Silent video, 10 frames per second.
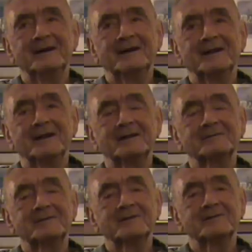And I
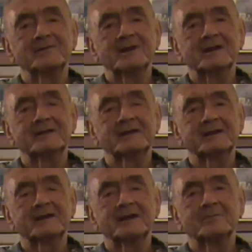don't really
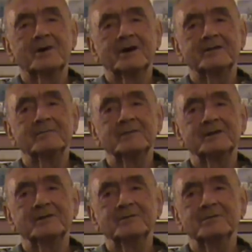think that bothered me too